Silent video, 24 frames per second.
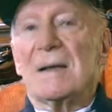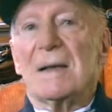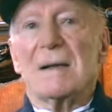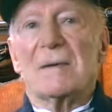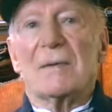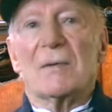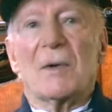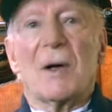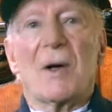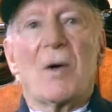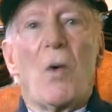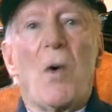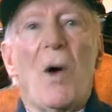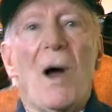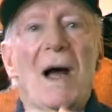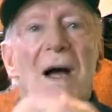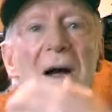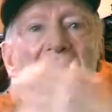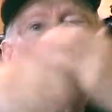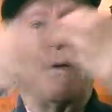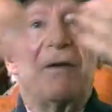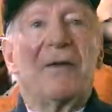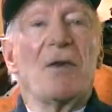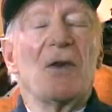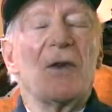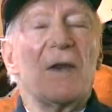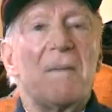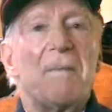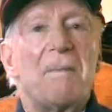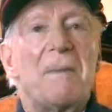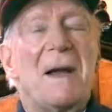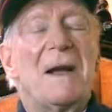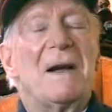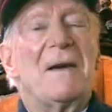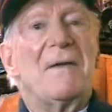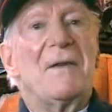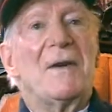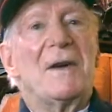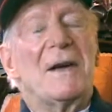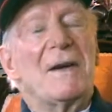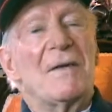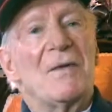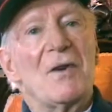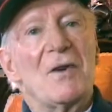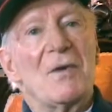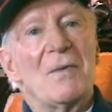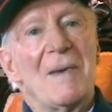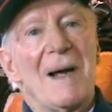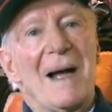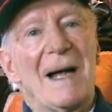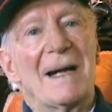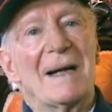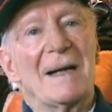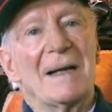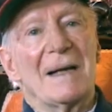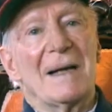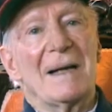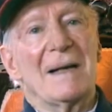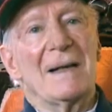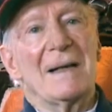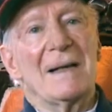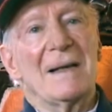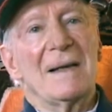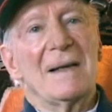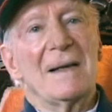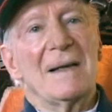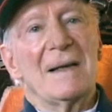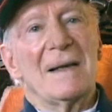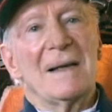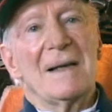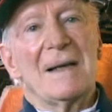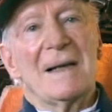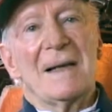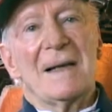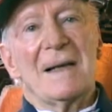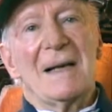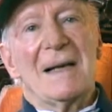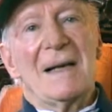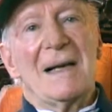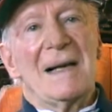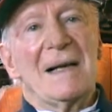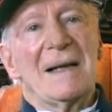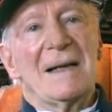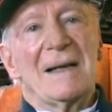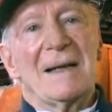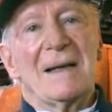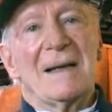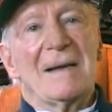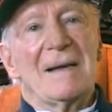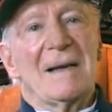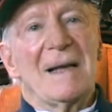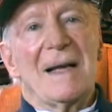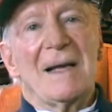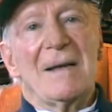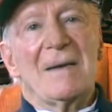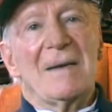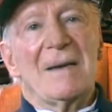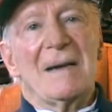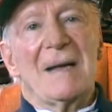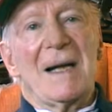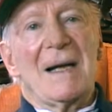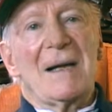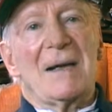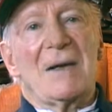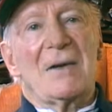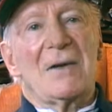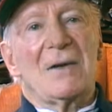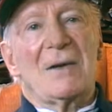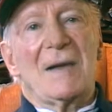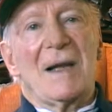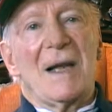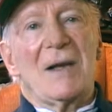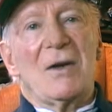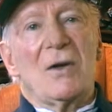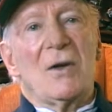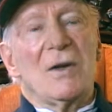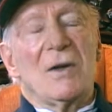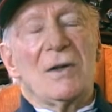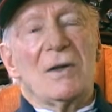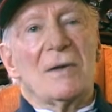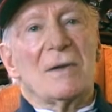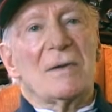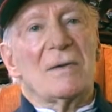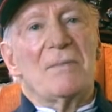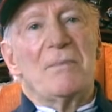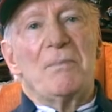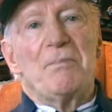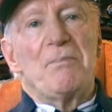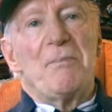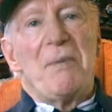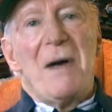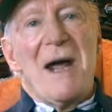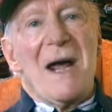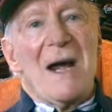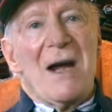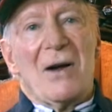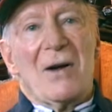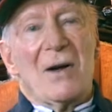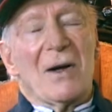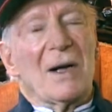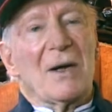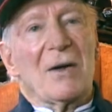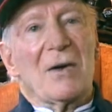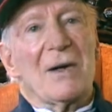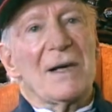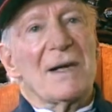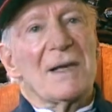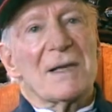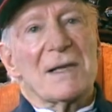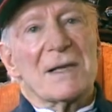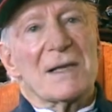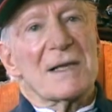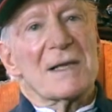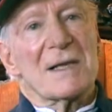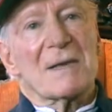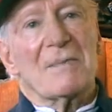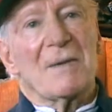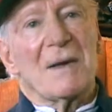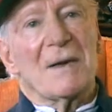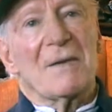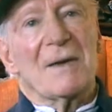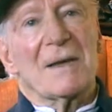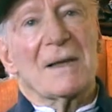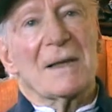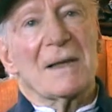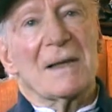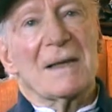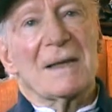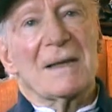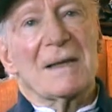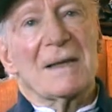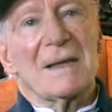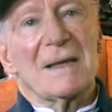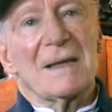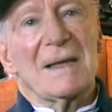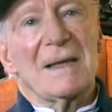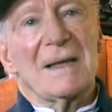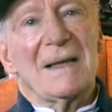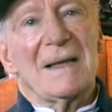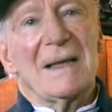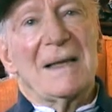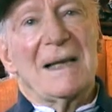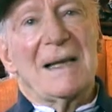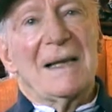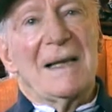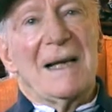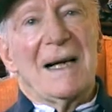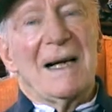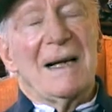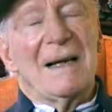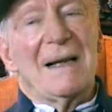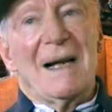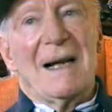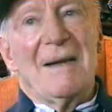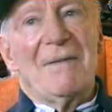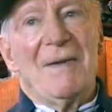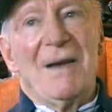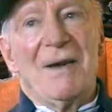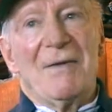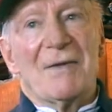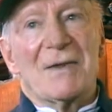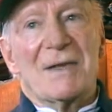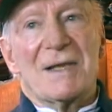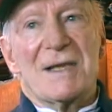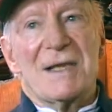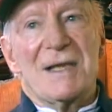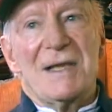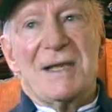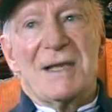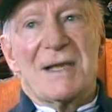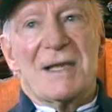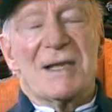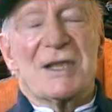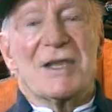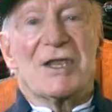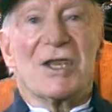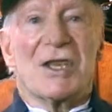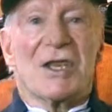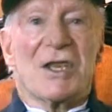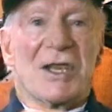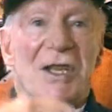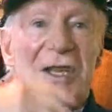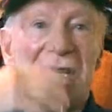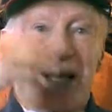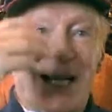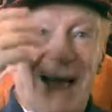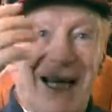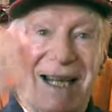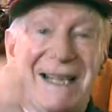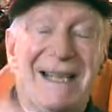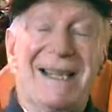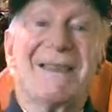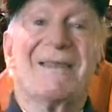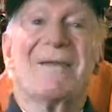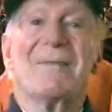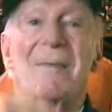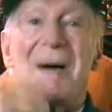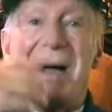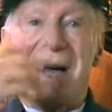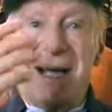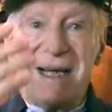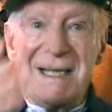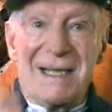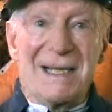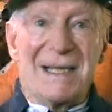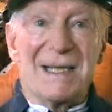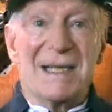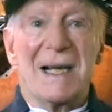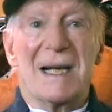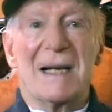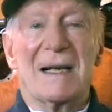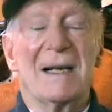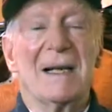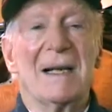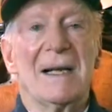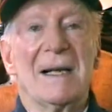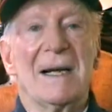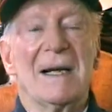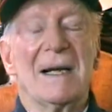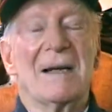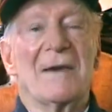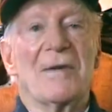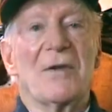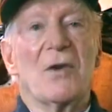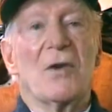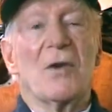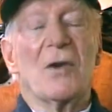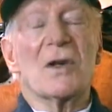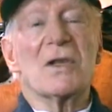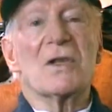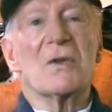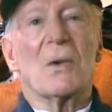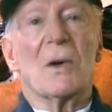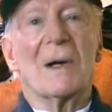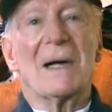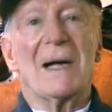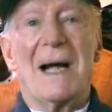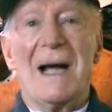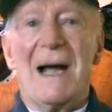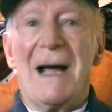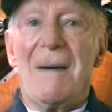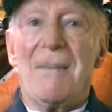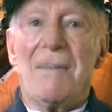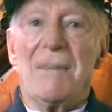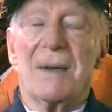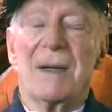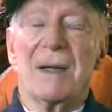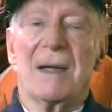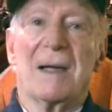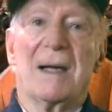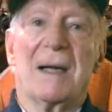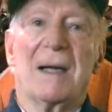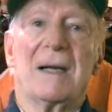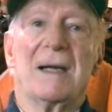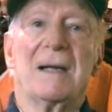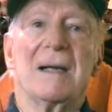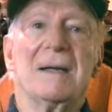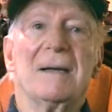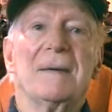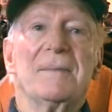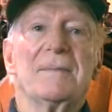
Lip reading: required for the benefit of humanity. and they couldn't bear criticism of it. And I've never seen such a collective mindset. And of course what happened then